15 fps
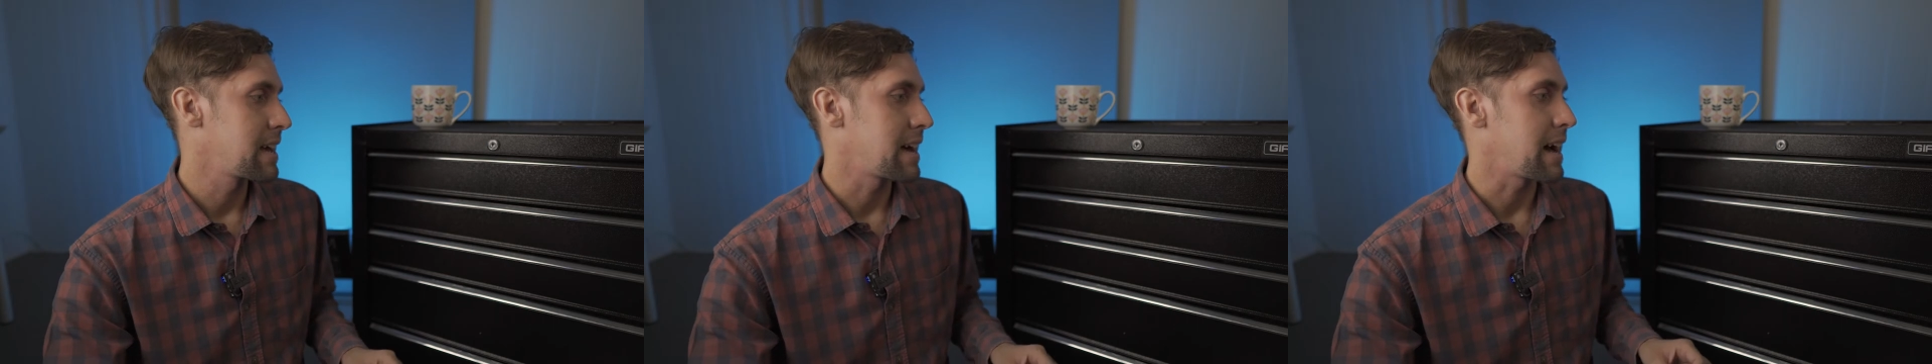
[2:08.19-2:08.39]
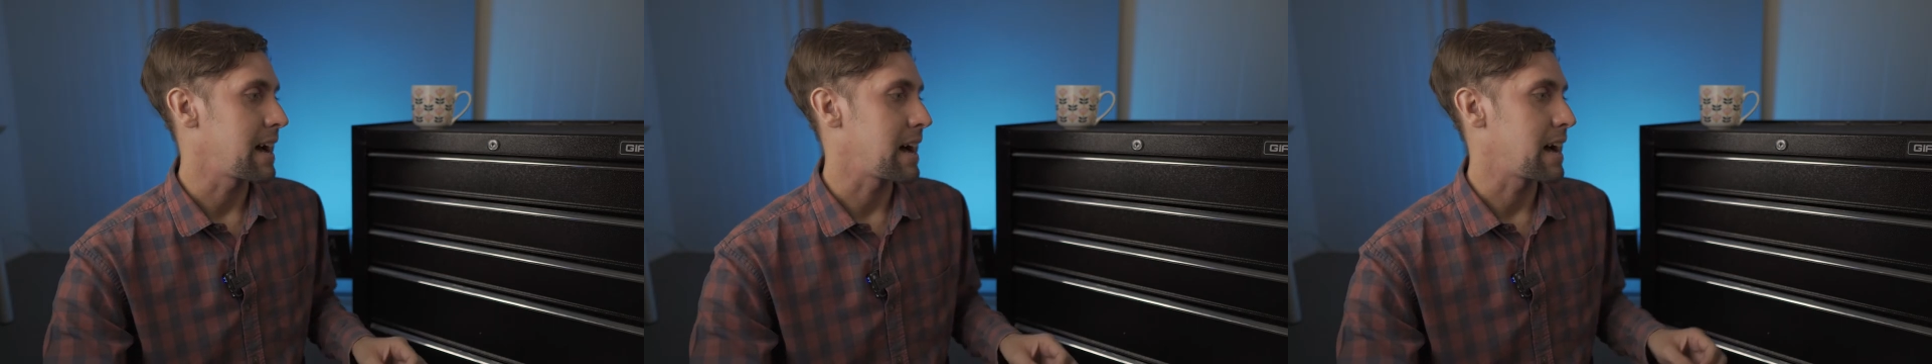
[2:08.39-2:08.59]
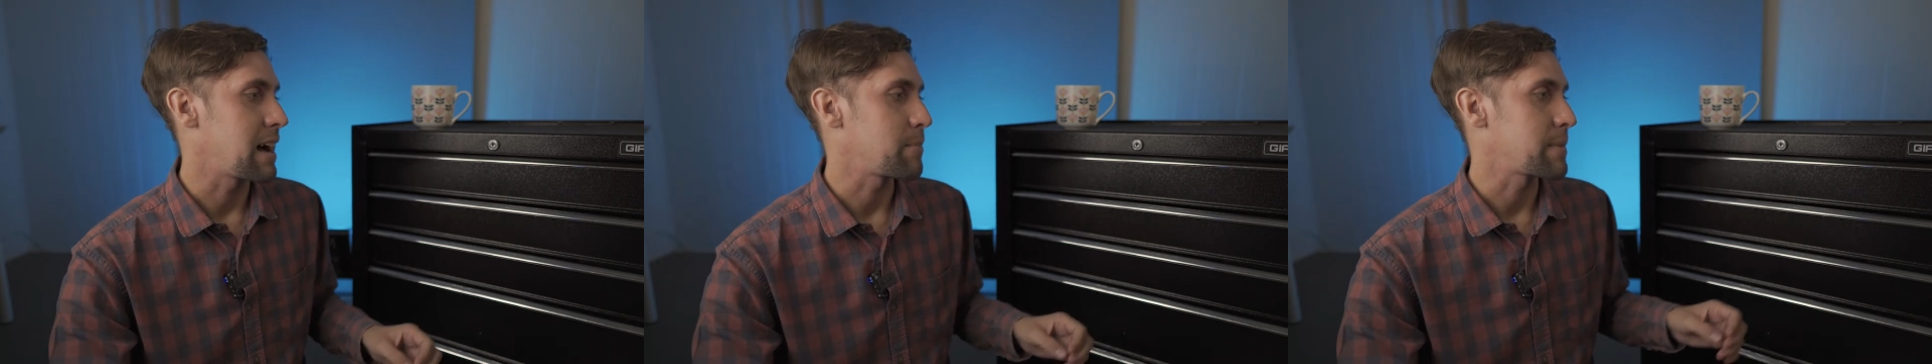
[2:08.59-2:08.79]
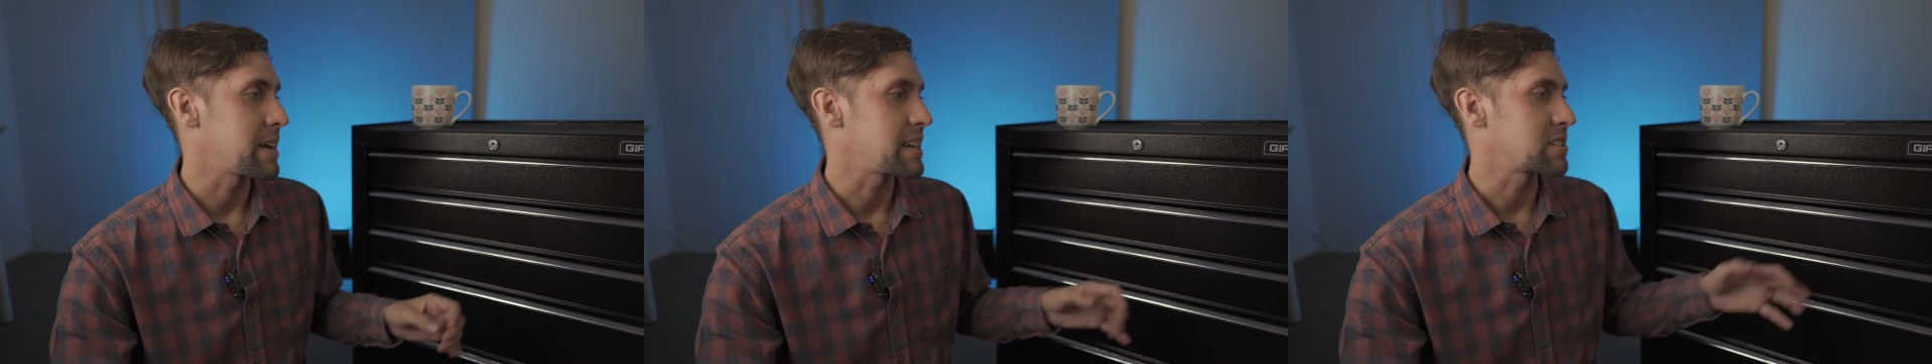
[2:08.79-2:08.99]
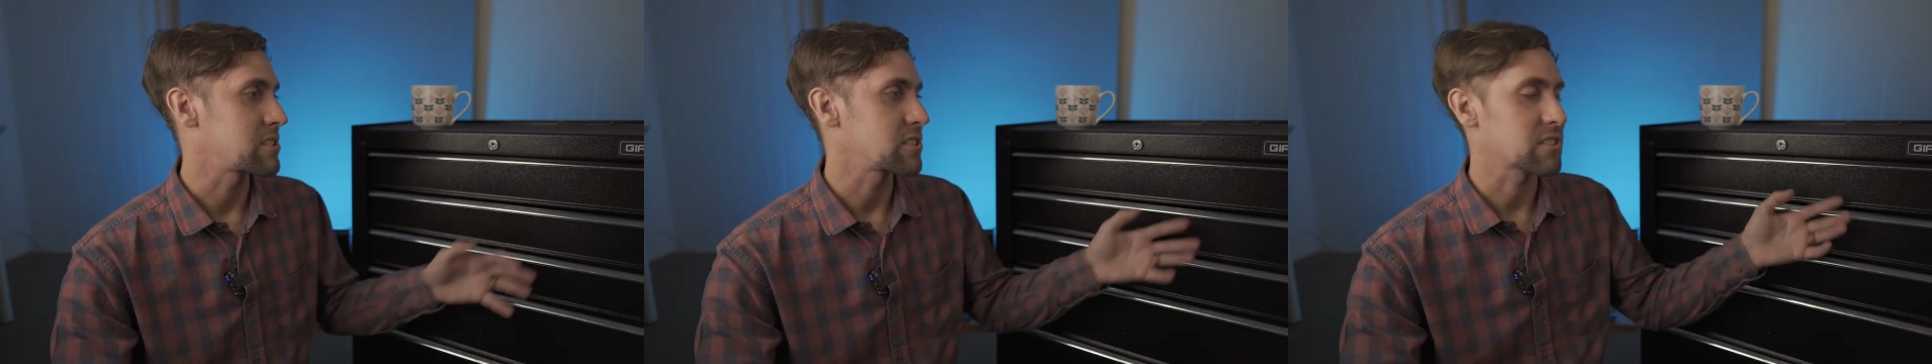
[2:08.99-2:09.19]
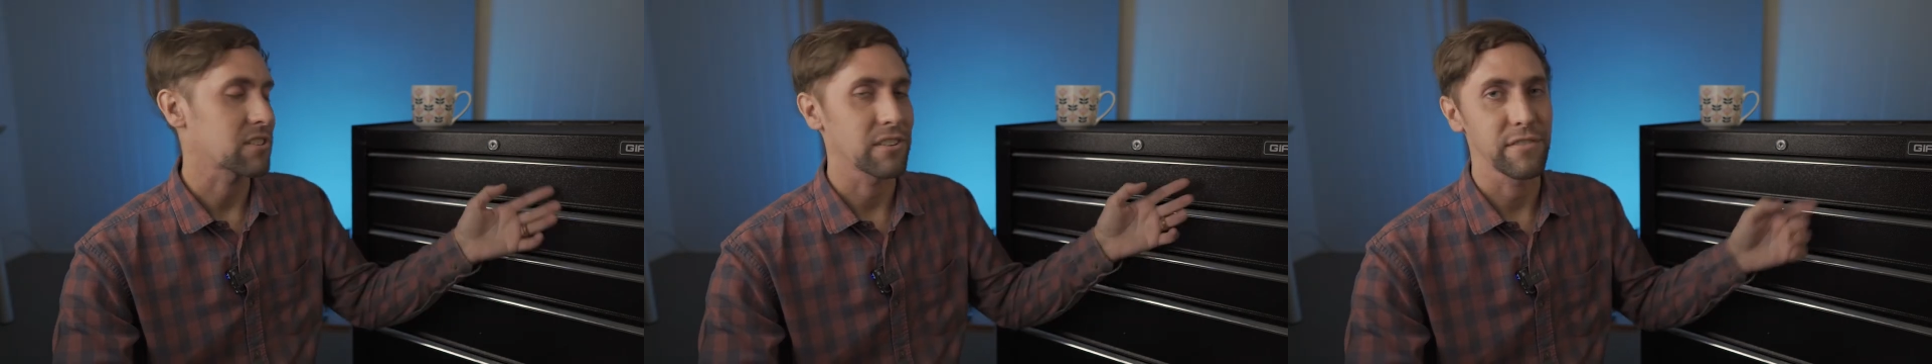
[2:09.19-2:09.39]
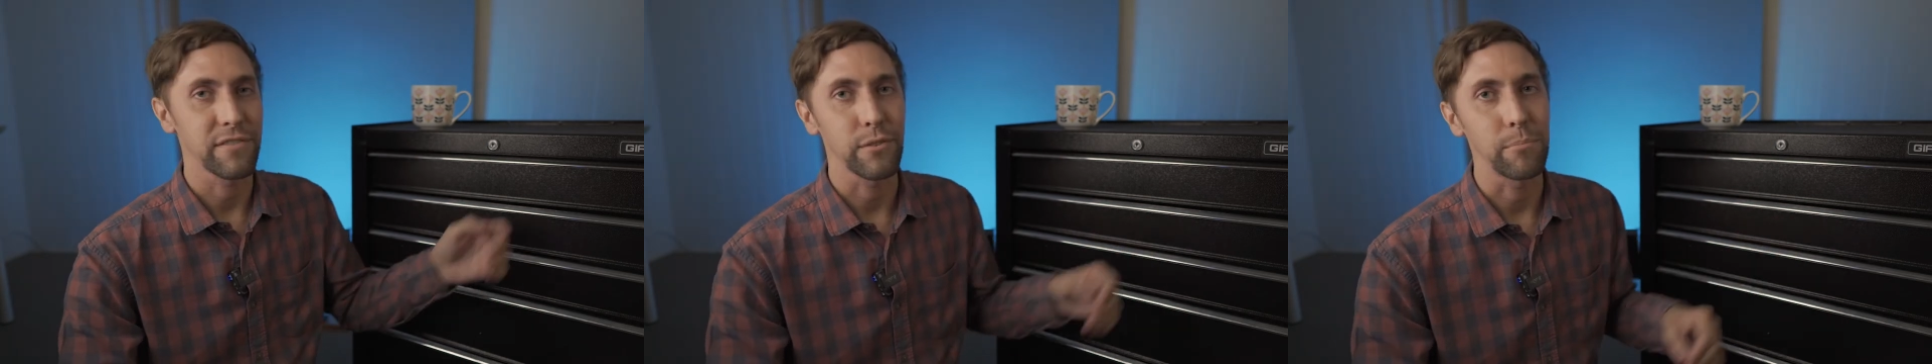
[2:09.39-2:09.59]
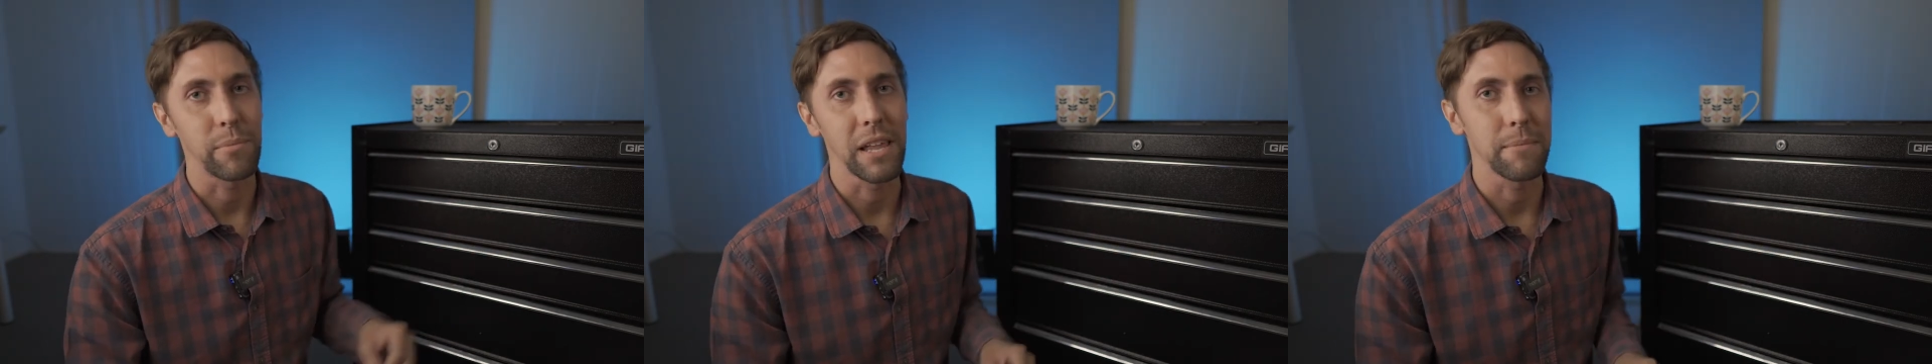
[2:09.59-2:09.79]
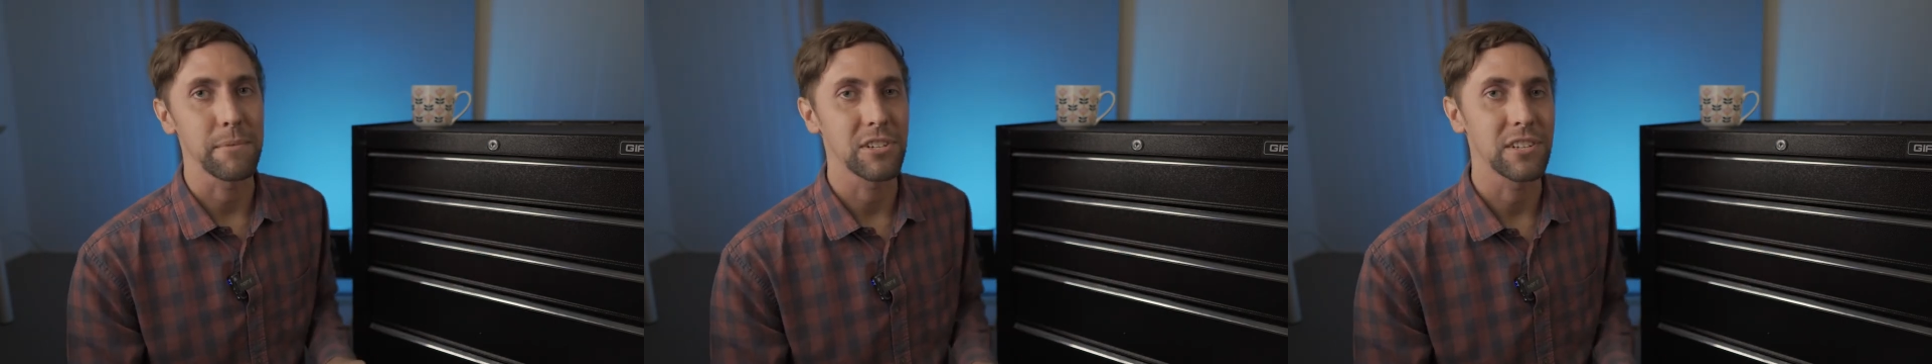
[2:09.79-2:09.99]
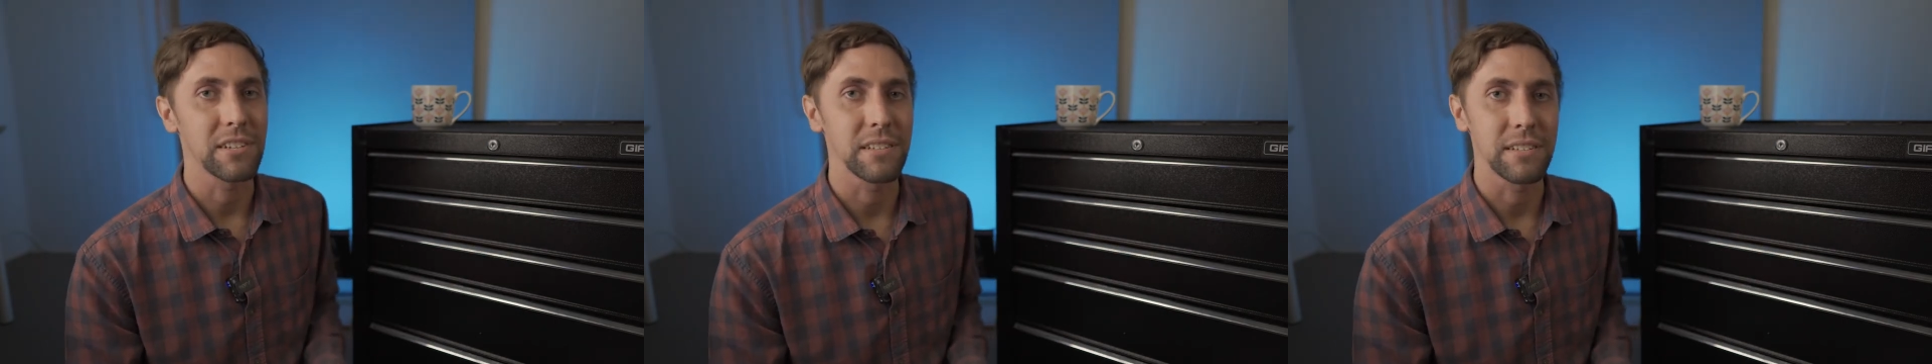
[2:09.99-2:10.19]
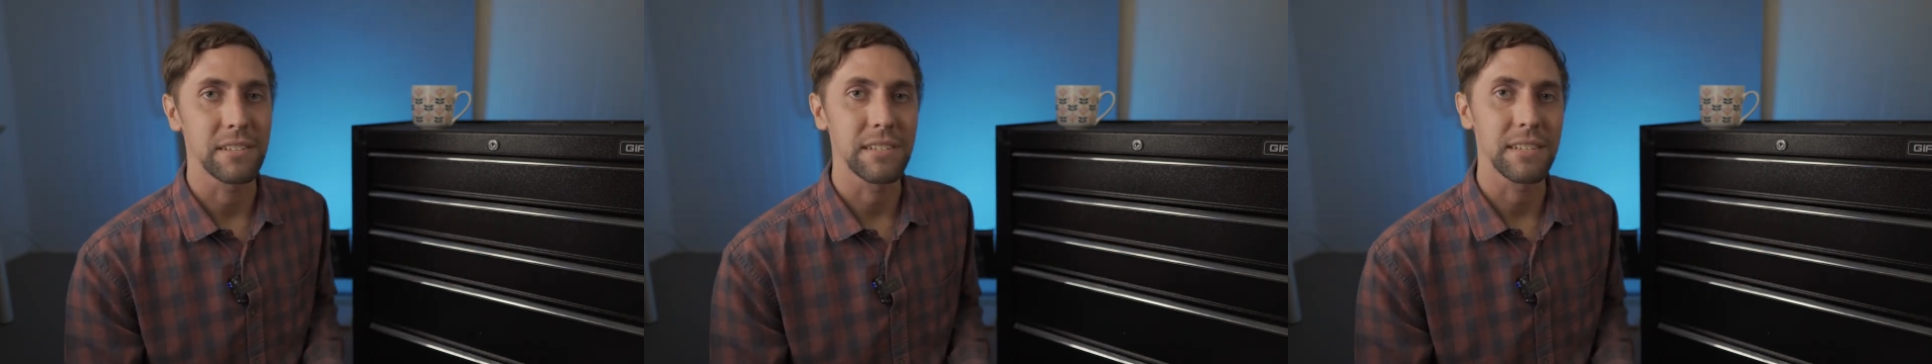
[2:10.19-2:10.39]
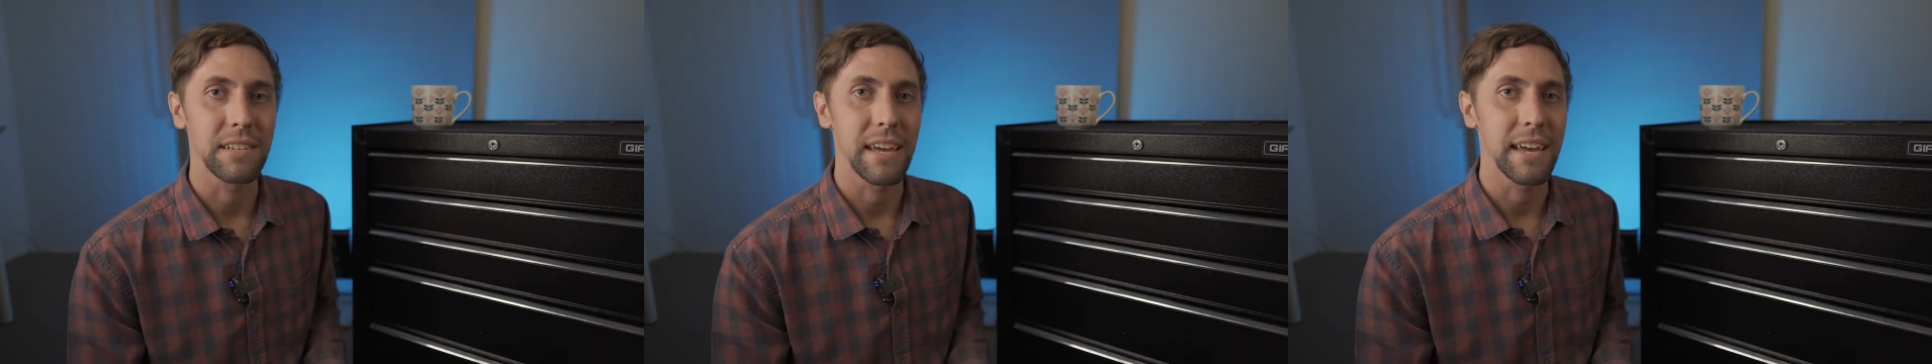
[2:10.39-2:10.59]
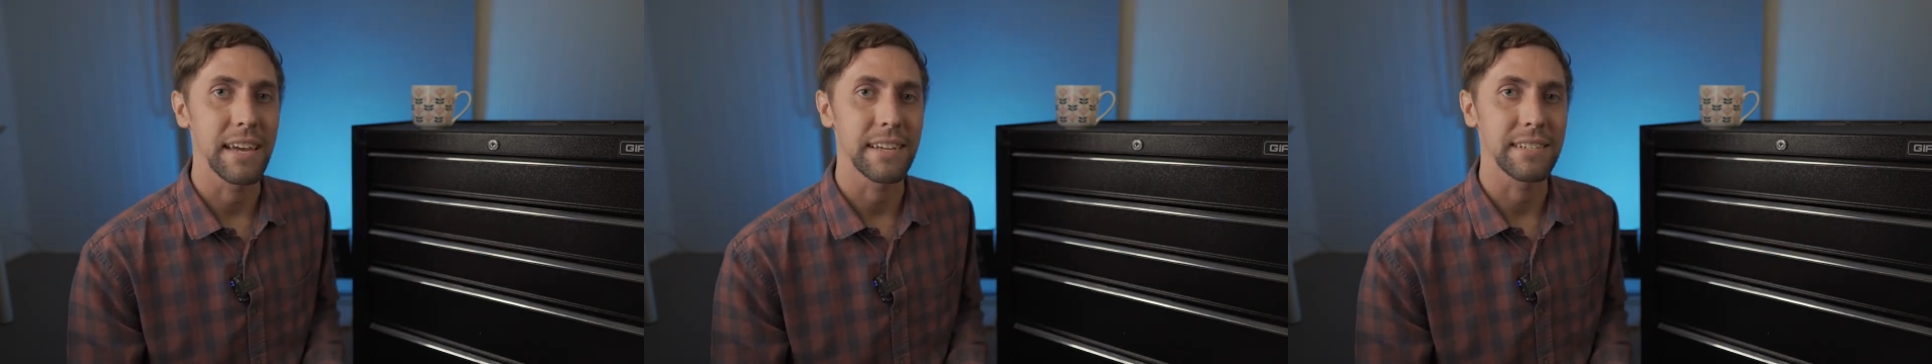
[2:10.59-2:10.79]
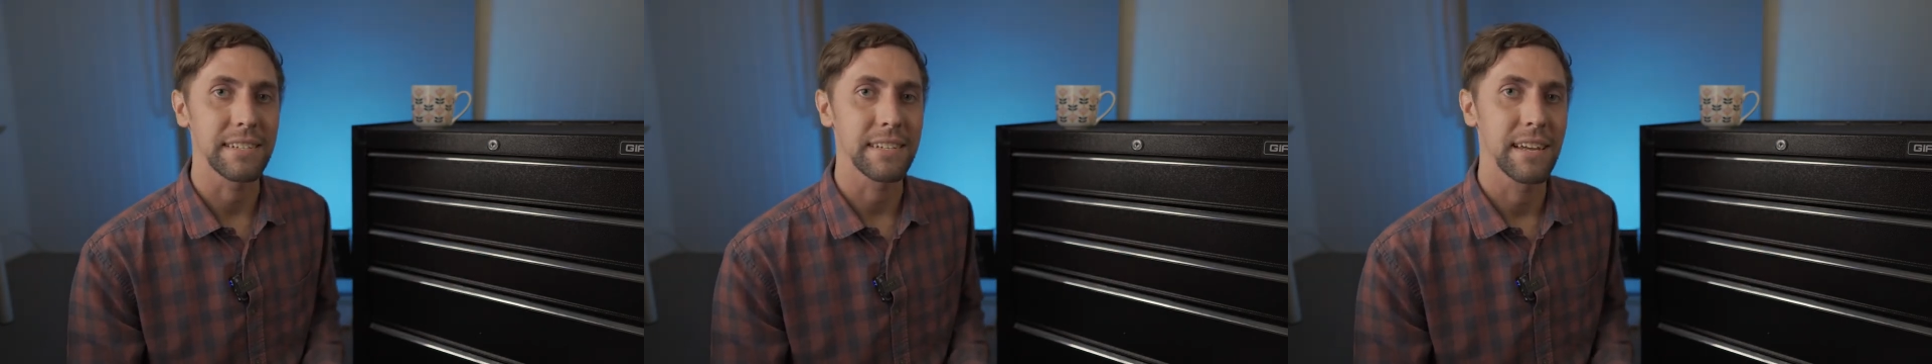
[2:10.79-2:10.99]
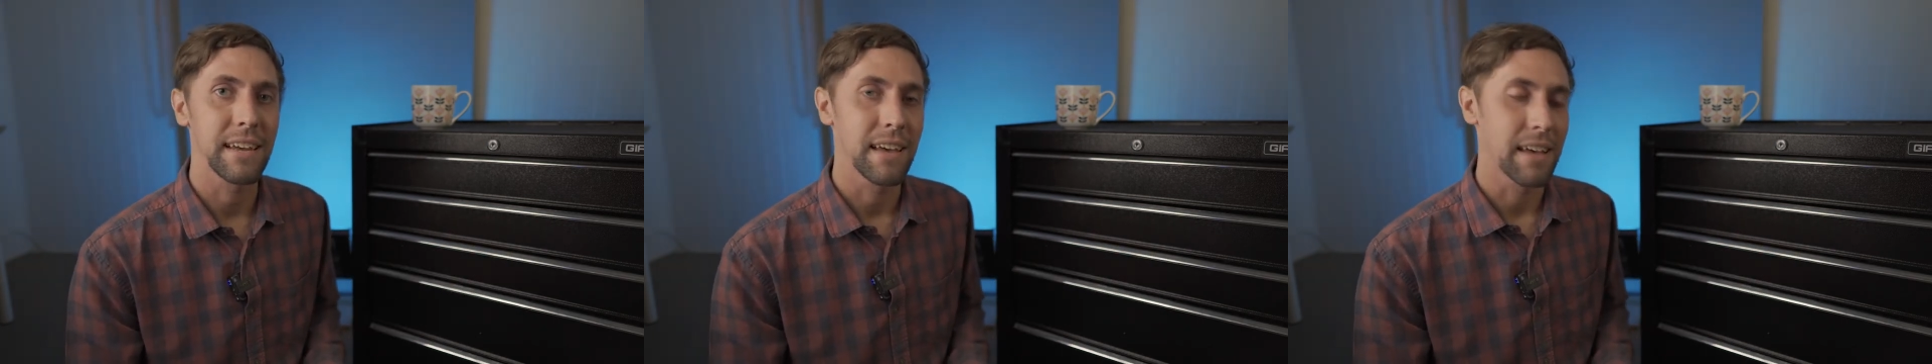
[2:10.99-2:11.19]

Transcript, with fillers: Um, and it's just got a few blemishes and